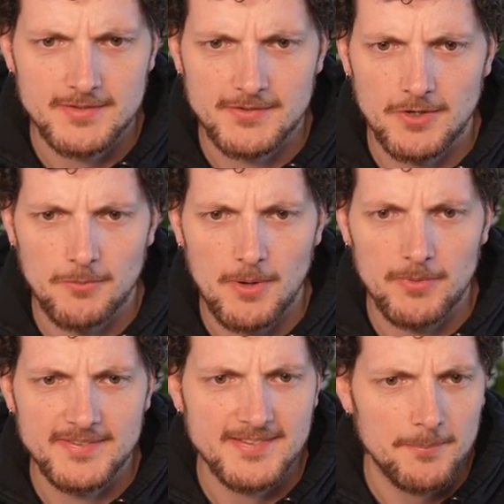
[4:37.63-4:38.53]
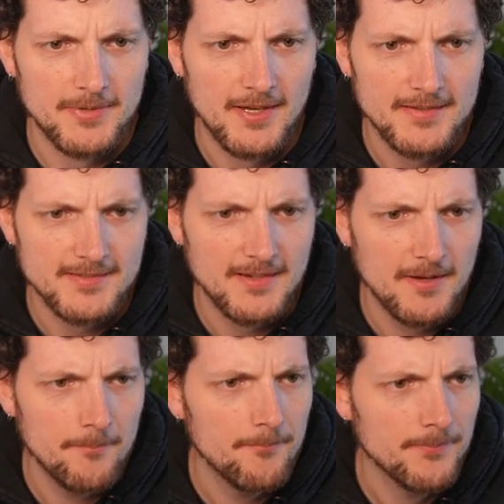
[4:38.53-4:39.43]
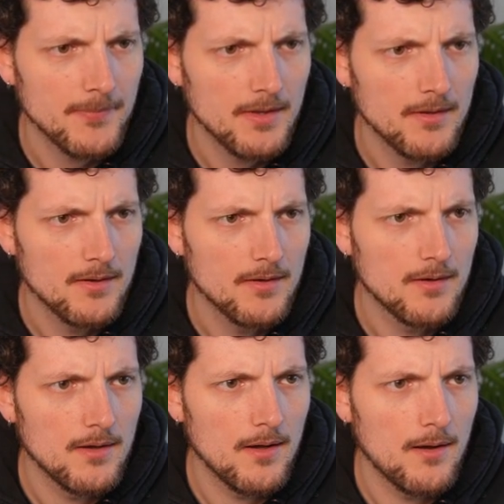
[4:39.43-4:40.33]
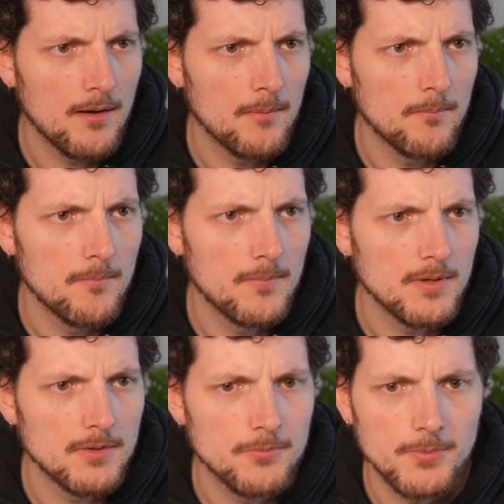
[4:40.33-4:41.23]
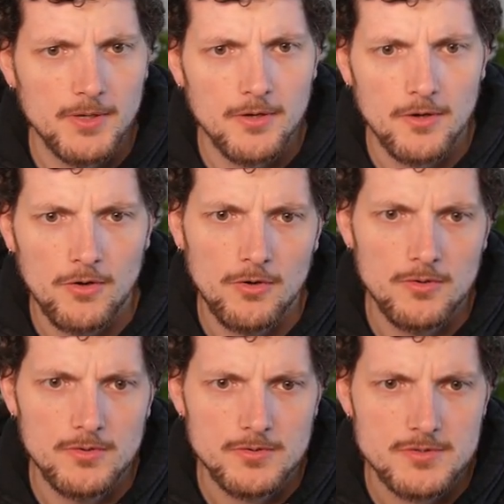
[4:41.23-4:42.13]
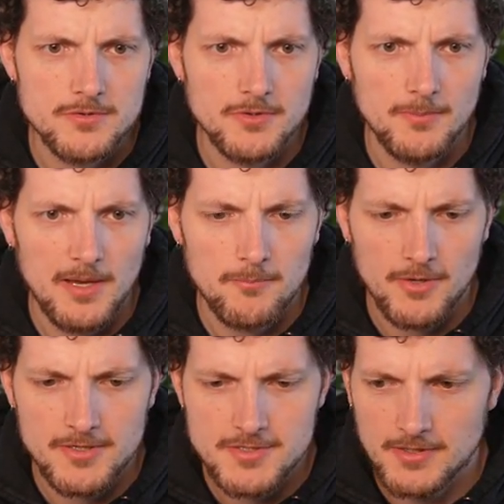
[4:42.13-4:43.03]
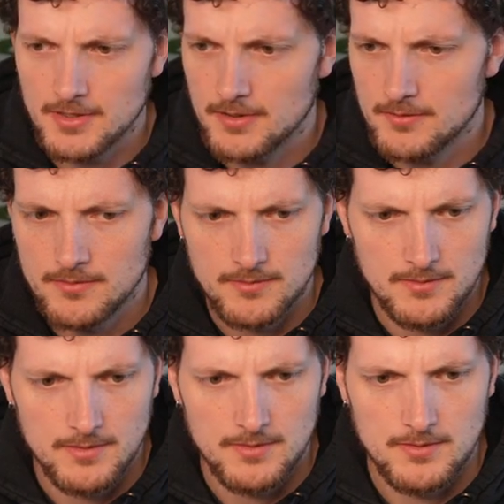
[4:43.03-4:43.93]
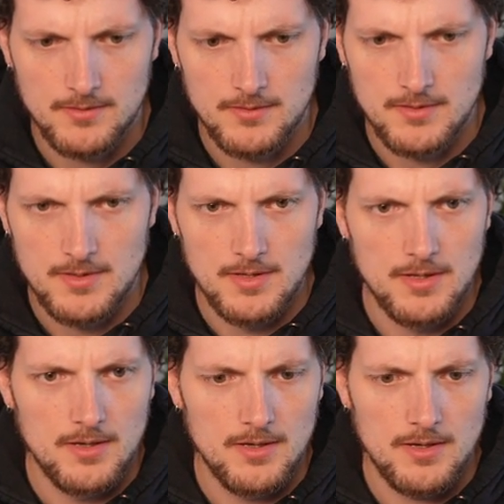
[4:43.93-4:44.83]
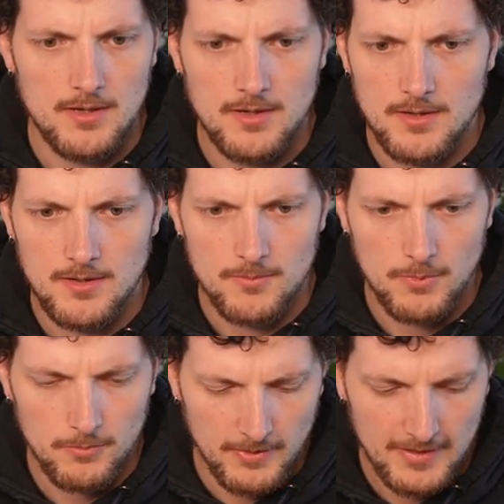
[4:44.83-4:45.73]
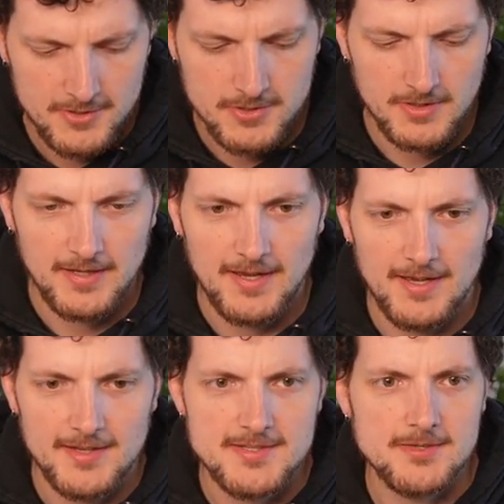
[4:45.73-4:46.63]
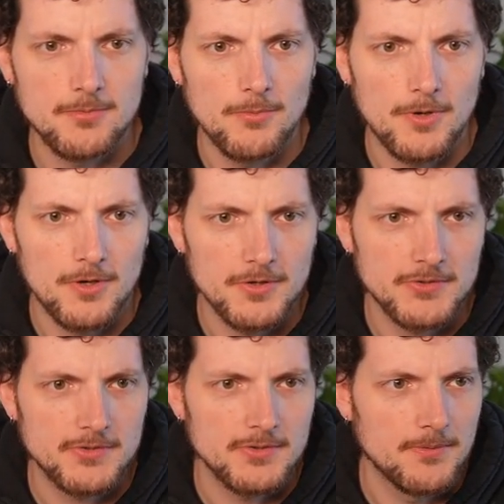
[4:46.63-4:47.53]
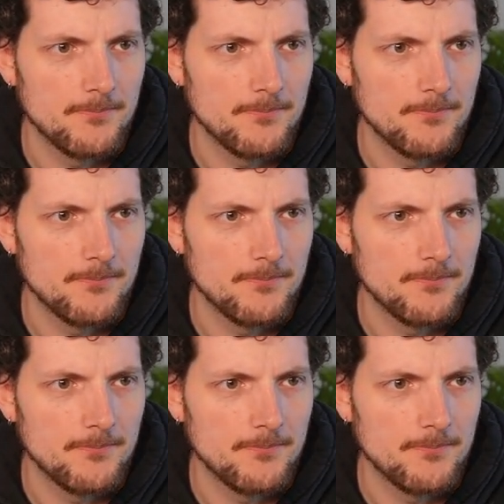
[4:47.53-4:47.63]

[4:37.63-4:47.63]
So where we stopped last time, if we go to the main branch again, what we actually had was,